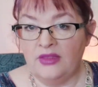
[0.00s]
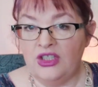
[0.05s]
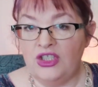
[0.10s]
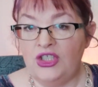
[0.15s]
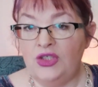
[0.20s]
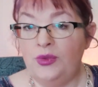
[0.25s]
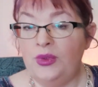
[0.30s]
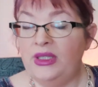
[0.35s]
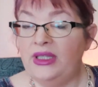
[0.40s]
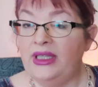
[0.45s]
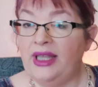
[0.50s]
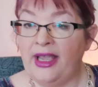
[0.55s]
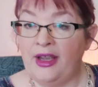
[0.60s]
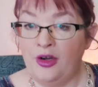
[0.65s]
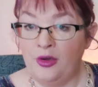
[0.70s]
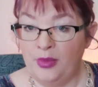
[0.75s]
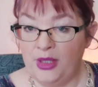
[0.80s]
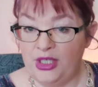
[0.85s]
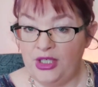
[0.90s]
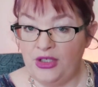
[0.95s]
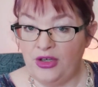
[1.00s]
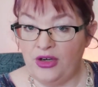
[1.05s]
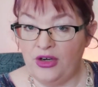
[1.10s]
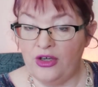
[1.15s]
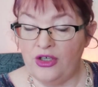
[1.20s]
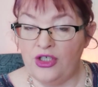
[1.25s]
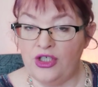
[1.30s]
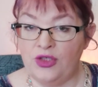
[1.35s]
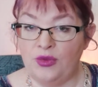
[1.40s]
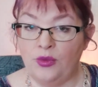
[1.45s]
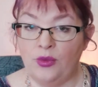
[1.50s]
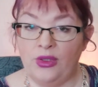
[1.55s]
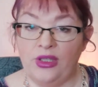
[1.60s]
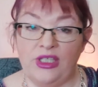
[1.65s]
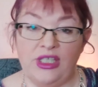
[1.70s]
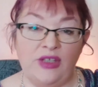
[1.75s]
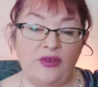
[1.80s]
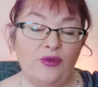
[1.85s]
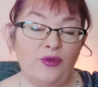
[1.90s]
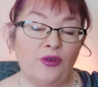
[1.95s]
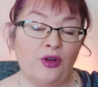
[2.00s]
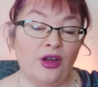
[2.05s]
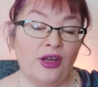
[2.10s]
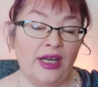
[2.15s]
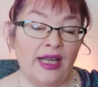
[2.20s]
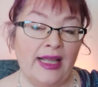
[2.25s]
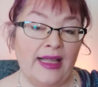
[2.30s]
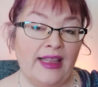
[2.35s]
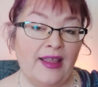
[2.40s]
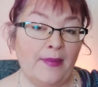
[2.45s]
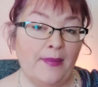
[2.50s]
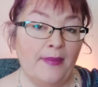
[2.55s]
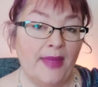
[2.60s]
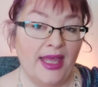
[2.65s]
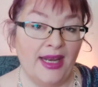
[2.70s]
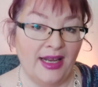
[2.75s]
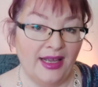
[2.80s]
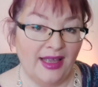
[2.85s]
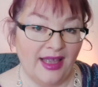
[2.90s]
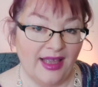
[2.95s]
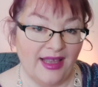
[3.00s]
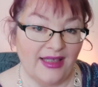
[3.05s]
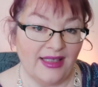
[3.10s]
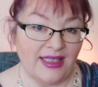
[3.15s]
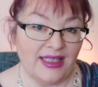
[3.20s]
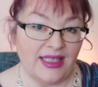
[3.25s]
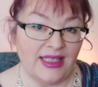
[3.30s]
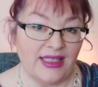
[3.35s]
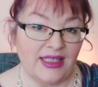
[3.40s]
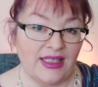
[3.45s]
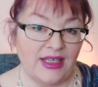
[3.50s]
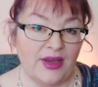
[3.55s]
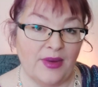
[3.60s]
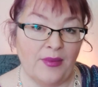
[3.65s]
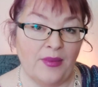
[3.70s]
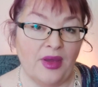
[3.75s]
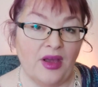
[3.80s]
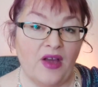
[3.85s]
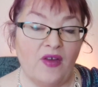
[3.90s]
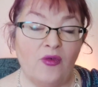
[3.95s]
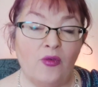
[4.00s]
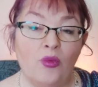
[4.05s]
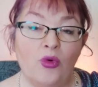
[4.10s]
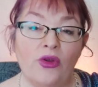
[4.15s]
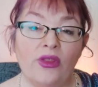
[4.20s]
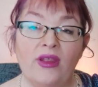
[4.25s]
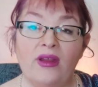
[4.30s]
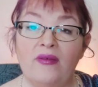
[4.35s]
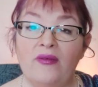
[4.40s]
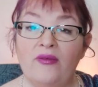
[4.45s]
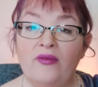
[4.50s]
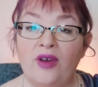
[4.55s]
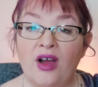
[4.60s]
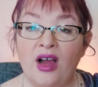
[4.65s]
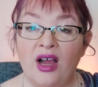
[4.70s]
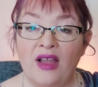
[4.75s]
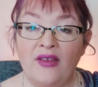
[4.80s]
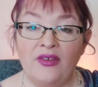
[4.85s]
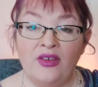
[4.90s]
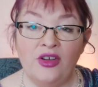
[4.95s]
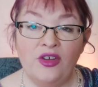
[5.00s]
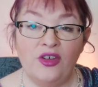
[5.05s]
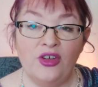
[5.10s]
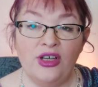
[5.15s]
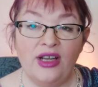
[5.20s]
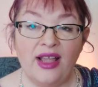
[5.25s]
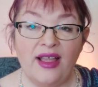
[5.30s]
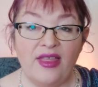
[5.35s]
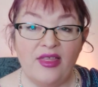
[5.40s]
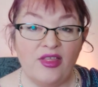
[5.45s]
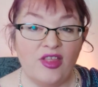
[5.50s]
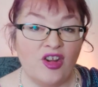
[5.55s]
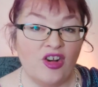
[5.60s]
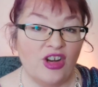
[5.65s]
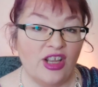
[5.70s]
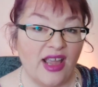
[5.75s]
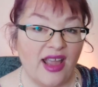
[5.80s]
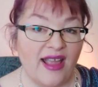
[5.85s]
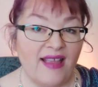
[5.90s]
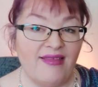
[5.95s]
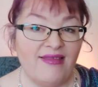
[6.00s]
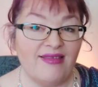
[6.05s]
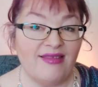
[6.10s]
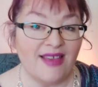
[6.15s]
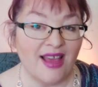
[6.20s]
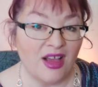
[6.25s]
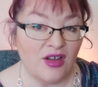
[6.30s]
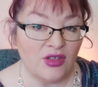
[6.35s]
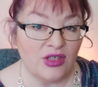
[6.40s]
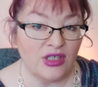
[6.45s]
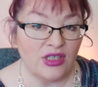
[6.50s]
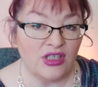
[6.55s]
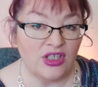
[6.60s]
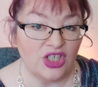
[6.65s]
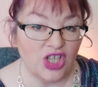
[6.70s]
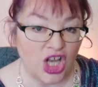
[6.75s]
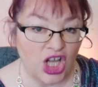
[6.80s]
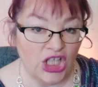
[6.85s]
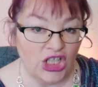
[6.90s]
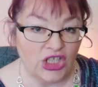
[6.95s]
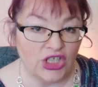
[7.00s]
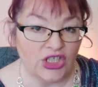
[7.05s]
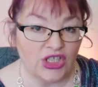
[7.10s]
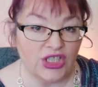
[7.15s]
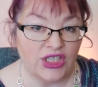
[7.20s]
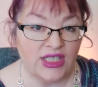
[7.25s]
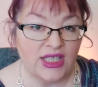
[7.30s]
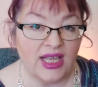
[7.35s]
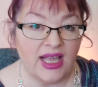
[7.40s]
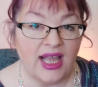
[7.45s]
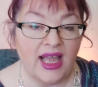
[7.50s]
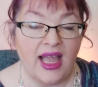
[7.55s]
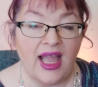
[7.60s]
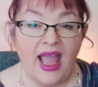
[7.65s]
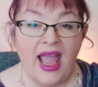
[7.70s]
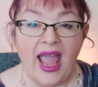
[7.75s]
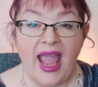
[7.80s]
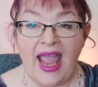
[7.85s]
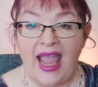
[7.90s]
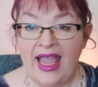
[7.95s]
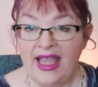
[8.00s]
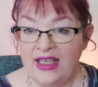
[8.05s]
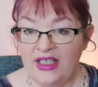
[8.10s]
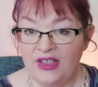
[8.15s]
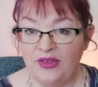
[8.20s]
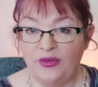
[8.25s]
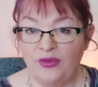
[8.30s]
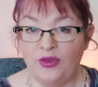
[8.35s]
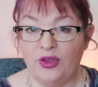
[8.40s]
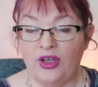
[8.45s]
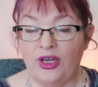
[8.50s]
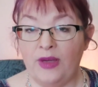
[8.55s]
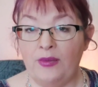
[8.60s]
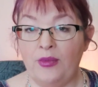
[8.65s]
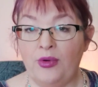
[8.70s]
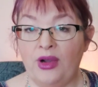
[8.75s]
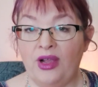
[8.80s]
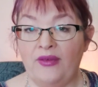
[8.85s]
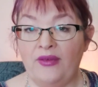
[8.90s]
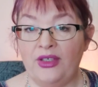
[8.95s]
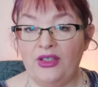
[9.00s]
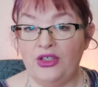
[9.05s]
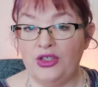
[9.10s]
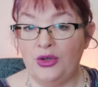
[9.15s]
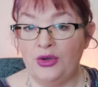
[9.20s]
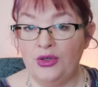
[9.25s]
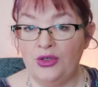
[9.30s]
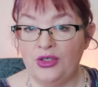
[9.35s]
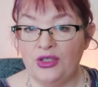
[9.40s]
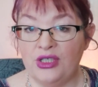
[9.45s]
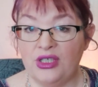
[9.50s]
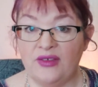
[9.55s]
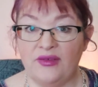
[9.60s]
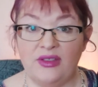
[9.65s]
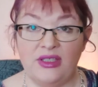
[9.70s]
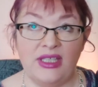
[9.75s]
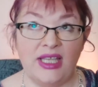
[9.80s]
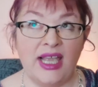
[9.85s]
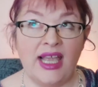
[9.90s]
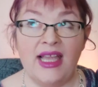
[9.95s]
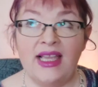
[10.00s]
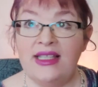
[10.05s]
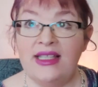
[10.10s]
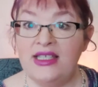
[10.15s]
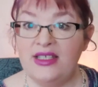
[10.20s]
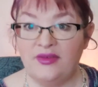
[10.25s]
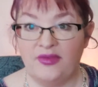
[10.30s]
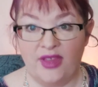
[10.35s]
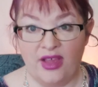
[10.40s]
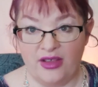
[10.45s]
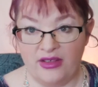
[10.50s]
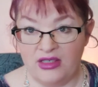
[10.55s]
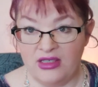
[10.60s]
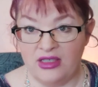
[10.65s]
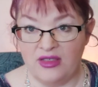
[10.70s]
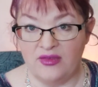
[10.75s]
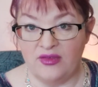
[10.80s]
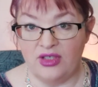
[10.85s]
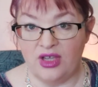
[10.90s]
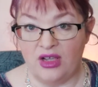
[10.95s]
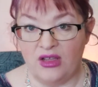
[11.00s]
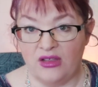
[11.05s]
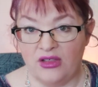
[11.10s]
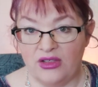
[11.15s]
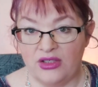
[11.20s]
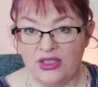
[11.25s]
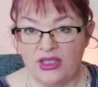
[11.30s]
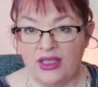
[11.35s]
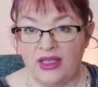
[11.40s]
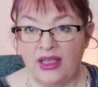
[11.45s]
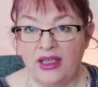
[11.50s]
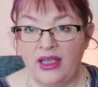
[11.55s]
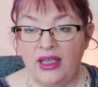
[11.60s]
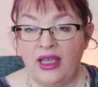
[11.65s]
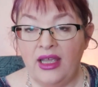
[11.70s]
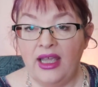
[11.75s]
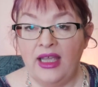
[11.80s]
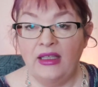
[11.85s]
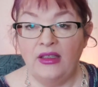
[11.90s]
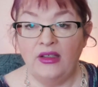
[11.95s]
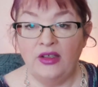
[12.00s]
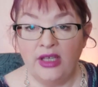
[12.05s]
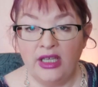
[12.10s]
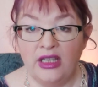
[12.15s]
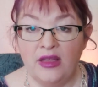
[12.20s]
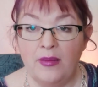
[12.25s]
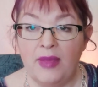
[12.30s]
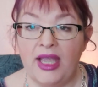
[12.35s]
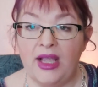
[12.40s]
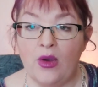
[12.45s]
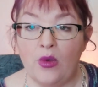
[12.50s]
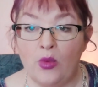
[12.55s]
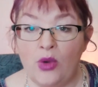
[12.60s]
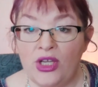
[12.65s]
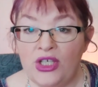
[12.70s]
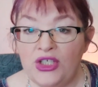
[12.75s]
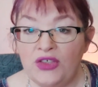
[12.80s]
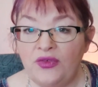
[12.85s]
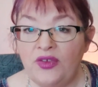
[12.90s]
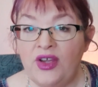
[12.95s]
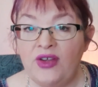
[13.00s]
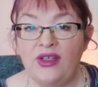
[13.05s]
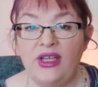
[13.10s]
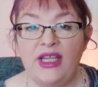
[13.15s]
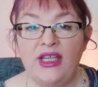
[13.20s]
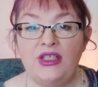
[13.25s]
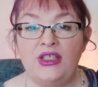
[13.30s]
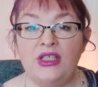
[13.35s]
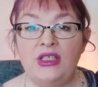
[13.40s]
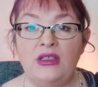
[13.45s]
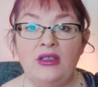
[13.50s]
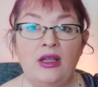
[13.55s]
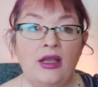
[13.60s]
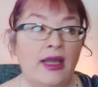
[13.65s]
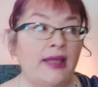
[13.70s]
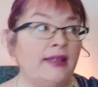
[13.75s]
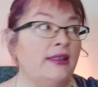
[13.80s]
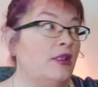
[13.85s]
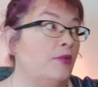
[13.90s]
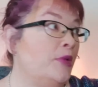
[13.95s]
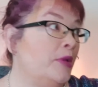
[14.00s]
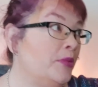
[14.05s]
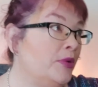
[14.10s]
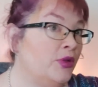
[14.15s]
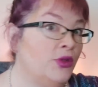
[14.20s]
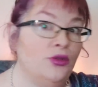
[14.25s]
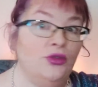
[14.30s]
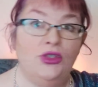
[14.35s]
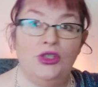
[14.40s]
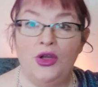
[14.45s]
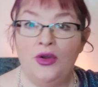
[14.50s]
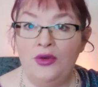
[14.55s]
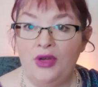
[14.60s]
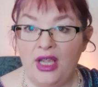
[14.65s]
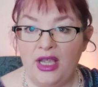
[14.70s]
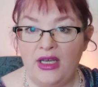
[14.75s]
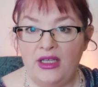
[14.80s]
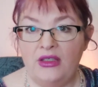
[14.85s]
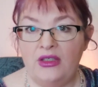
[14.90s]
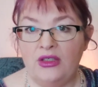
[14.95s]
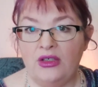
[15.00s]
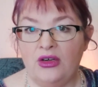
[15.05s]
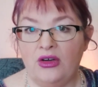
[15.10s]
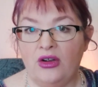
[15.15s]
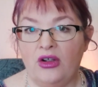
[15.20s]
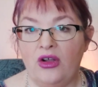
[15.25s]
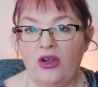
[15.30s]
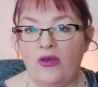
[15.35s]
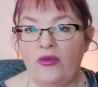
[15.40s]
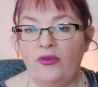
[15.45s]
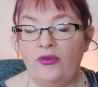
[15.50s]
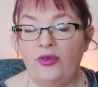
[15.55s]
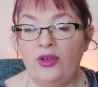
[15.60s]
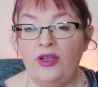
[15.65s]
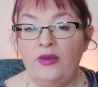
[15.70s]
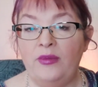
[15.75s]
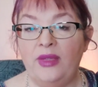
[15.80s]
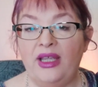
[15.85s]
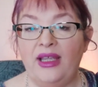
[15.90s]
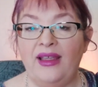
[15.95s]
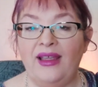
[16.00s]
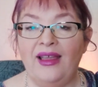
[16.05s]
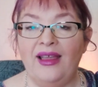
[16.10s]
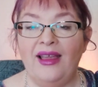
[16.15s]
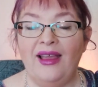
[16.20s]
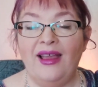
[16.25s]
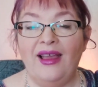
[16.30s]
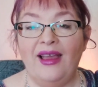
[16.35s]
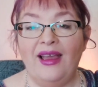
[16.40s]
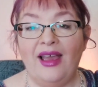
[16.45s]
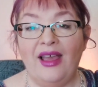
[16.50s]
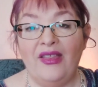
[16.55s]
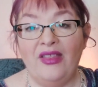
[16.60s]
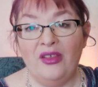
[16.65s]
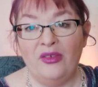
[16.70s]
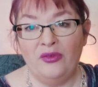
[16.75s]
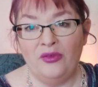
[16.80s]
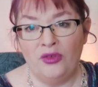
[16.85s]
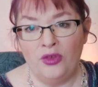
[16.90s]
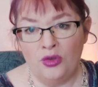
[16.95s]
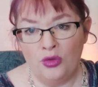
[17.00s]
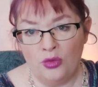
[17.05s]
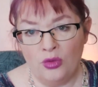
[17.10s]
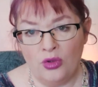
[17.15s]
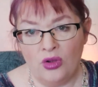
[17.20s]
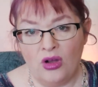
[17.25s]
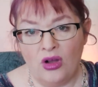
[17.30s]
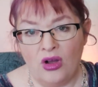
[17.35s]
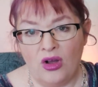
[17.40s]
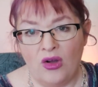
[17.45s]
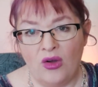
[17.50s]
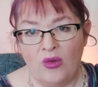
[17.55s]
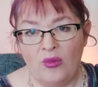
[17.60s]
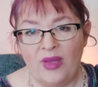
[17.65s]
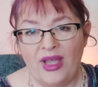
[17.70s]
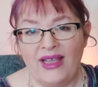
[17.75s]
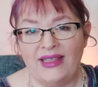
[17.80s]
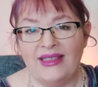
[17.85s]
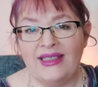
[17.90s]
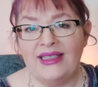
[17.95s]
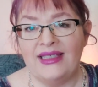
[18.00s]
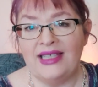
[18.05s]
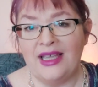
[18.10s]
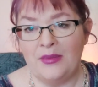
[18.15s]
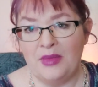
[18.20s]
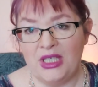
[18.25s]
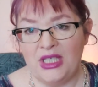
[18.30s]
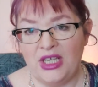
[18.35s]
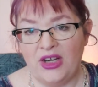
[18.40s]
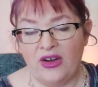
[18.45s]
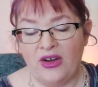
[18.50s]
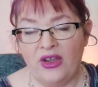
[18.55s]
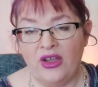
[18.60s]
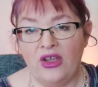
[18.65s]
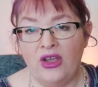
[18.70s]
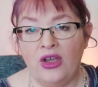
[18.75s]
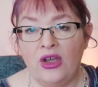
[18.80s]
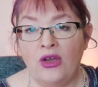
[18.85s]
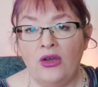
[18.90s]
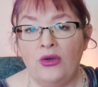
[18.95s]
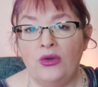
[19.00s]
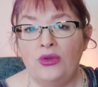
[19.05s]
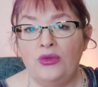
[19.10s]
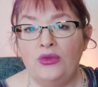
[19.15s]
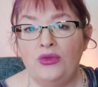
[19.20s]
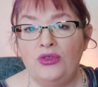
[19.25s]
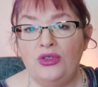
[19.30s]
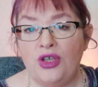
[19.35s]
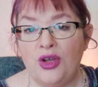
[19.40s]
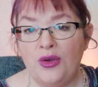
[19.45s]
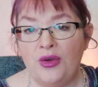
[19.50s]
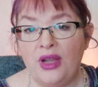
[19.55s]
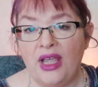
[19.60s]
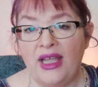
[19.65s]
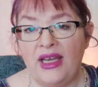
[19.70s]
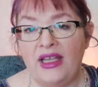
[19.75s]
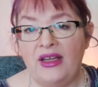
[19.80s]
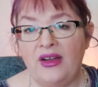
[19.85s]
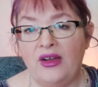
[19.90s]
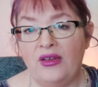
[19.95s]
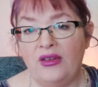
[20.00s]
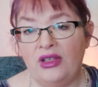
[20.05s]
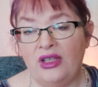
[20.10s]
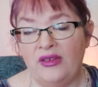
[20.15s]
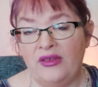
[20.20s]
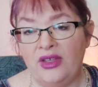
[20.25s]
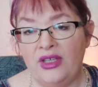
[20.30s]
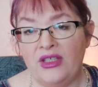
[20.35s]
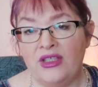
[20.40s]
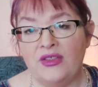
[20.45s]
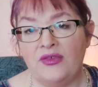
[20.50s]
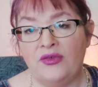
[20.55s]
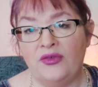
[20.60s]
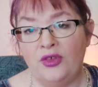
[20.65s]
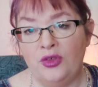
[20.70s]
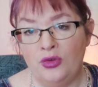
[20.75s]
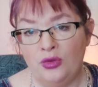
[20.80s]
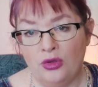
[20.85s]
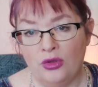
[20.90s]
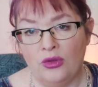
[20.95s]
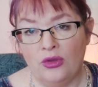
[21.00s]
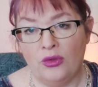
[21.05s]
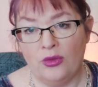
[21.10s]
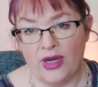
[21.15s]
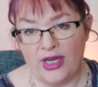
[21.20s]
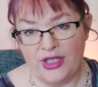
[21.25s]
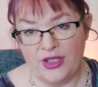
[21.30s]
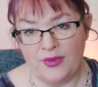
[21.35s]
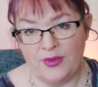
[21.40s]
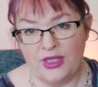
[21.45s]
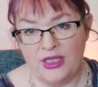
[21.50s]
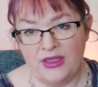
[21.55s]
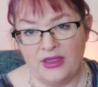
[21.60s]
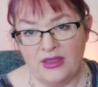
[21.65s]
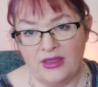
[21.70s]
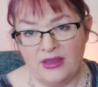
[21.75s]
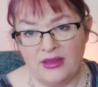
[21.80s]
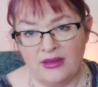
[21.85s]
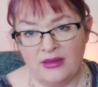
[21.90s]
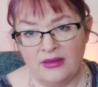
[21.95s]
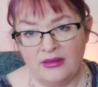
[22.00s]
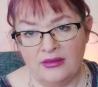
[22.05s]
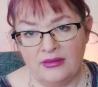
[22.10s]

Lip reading: She would later be charged with defrauding the Medicaid system of more than $538,000 and defrauding private donors of tens of thousands of dollars, including the Make-A-Wish Foundation, the people who donated to her GoFundMe, and the funeral home and cemetery who donated Olivia's funeral arrangements.